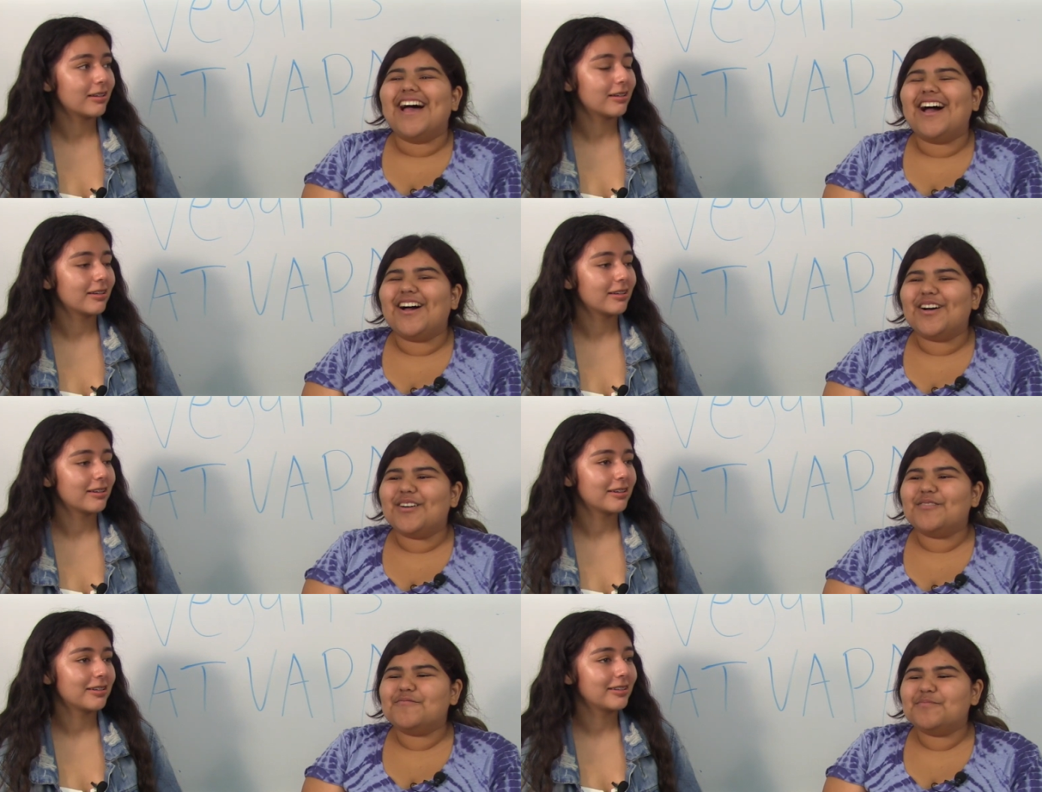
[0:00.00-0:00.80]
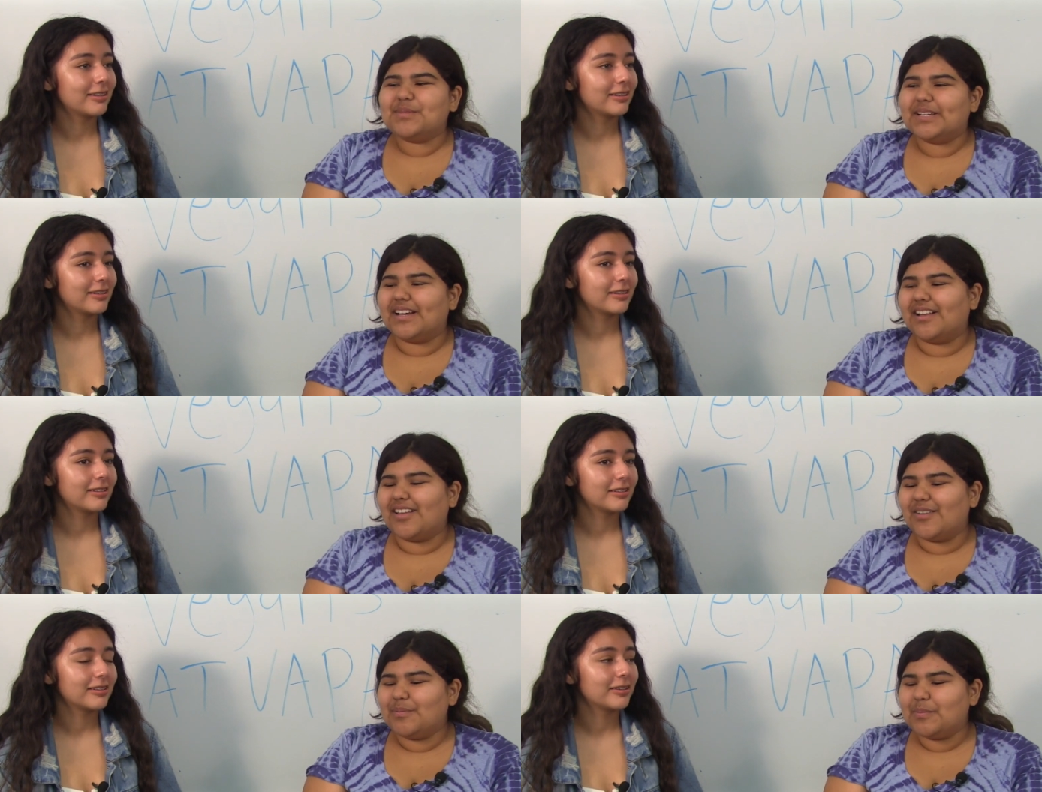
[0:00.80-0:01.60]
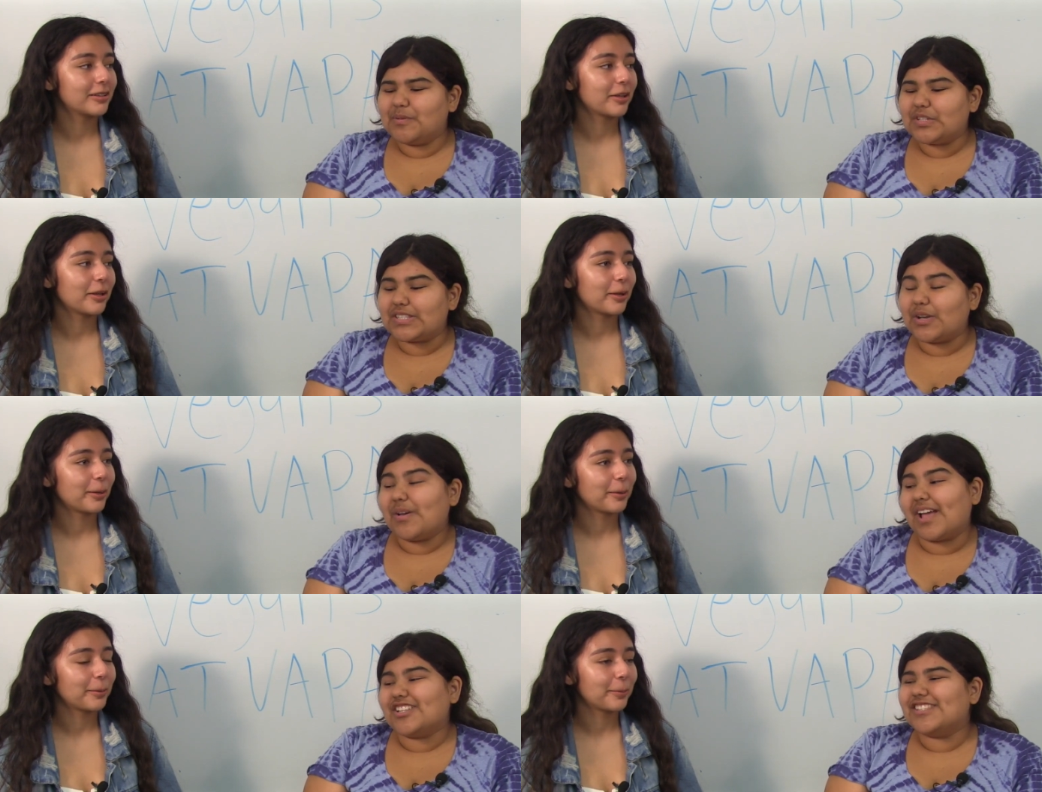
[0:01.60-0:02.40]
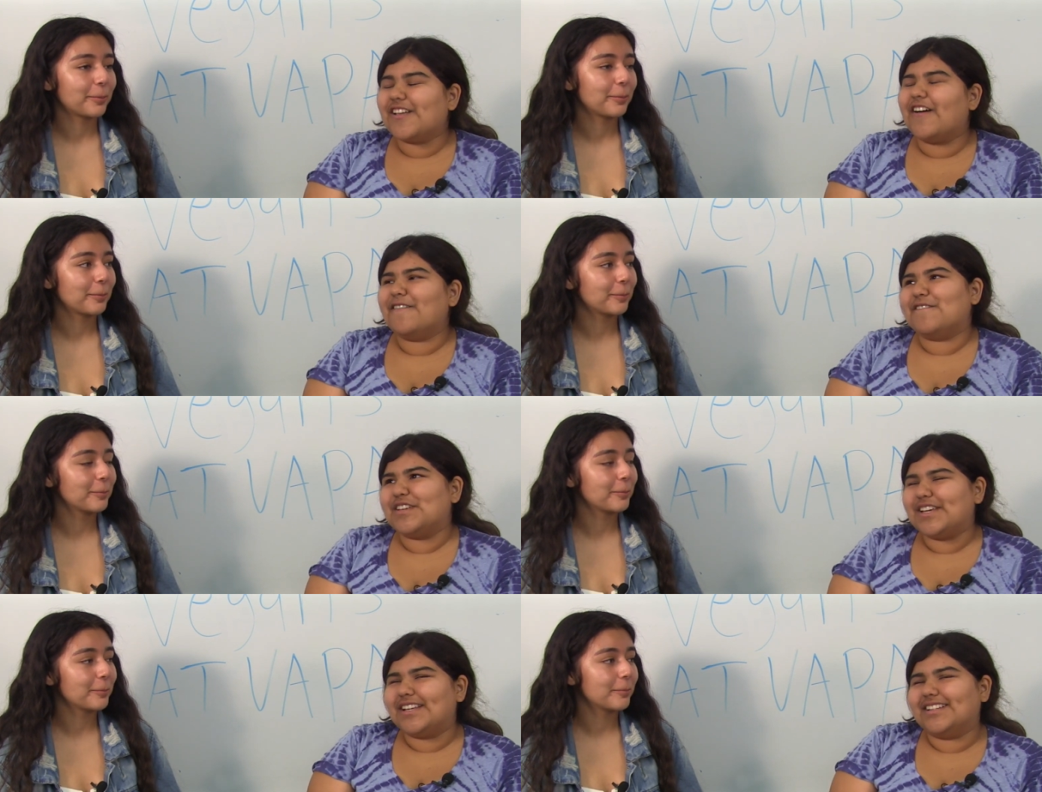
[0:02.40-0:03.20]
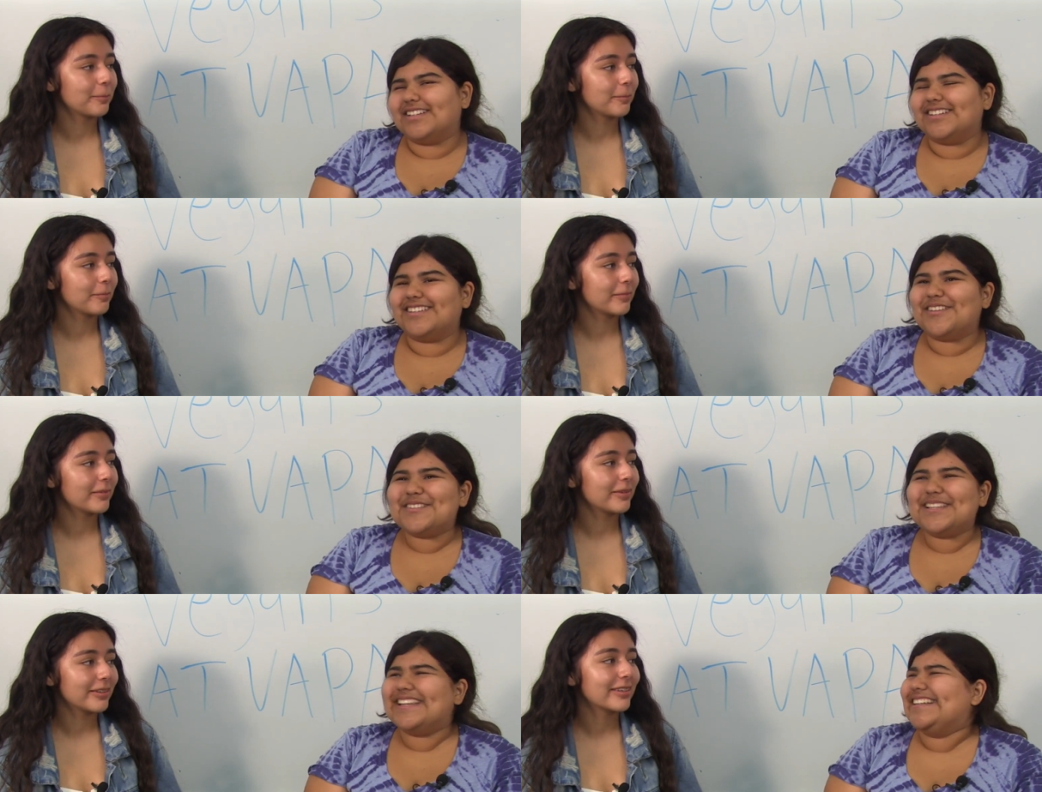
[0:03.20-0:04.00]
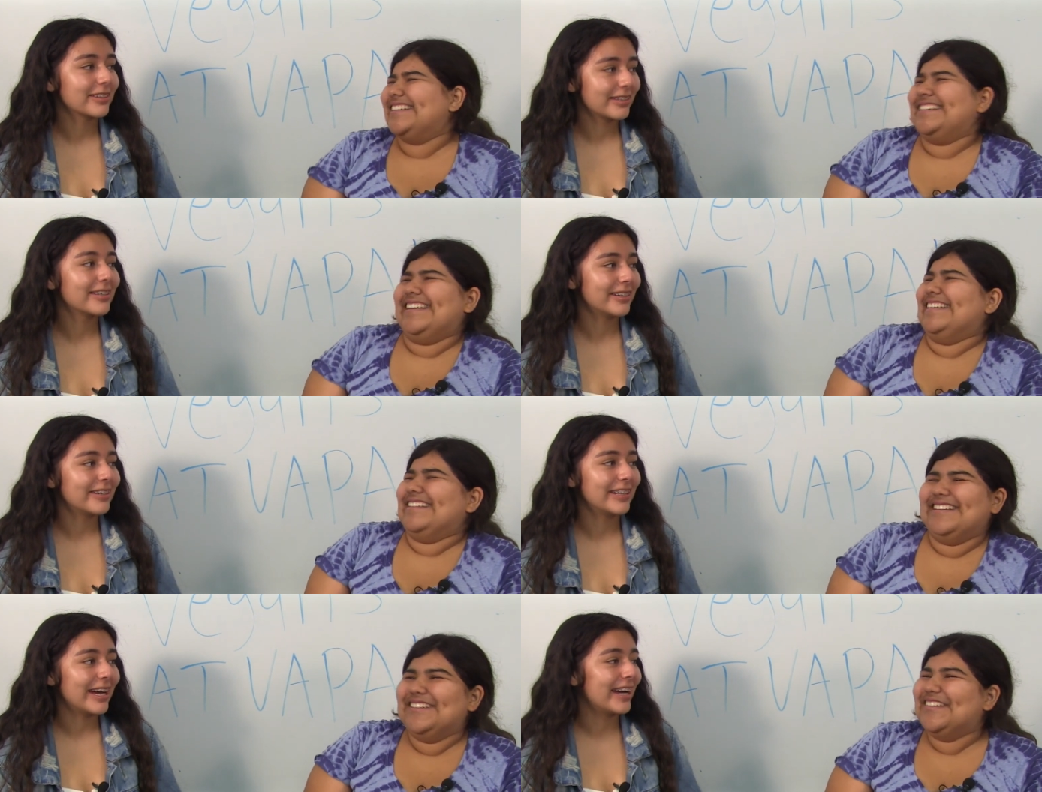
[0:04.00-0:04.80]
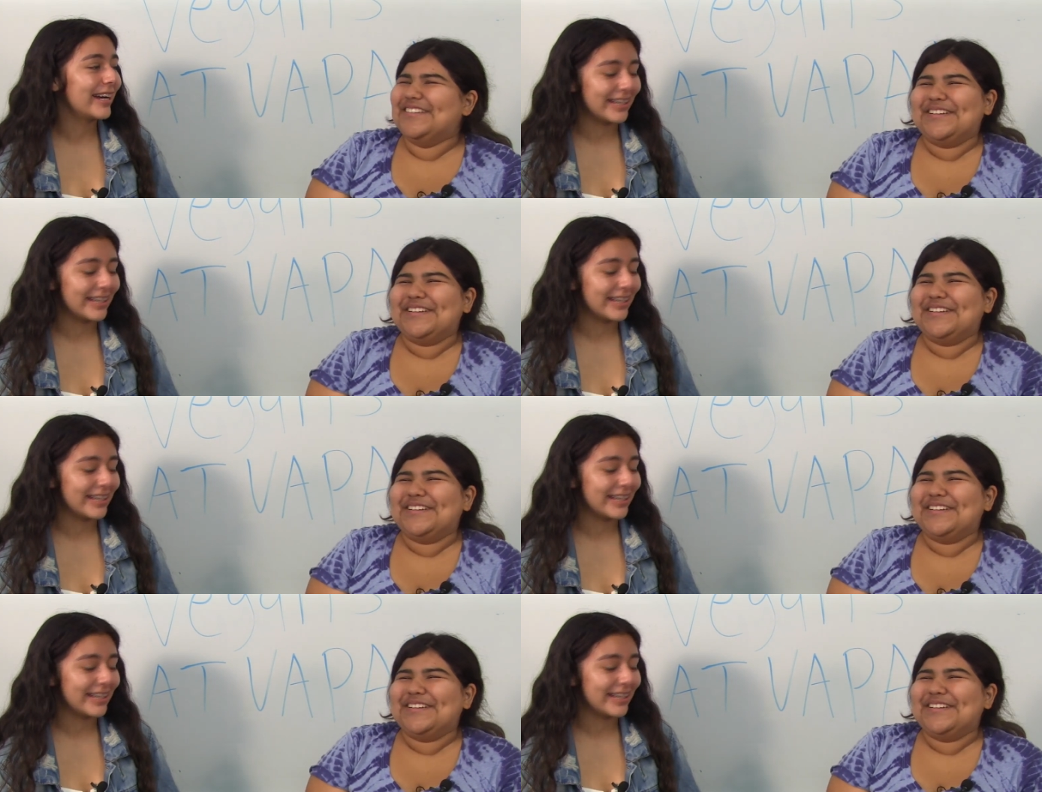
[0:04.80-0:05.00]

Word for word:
Speaker 1: Um, but yeah, a lot of people are just like, oh yeah, she's a vegan, and I was like, oh yeah,